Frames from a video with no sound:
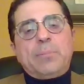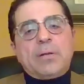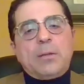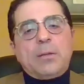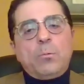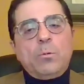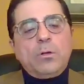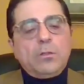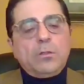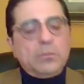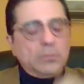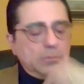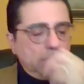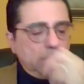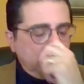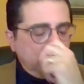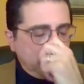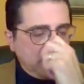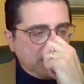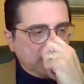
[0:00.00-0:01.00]
but I will
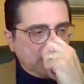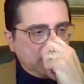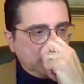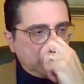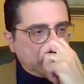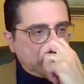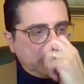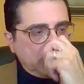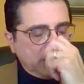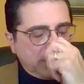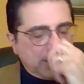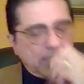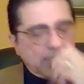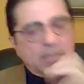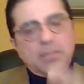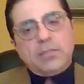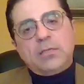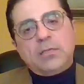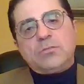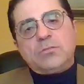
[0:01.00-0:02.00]
mention something that I
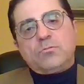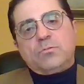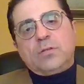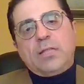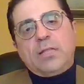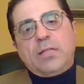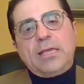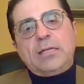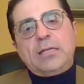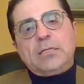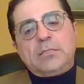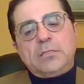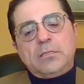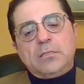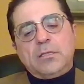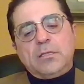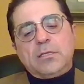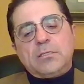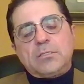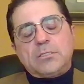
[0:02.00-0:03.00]
think is related to
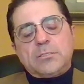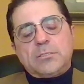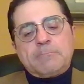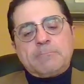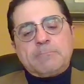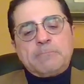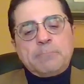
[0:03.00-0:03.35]
this.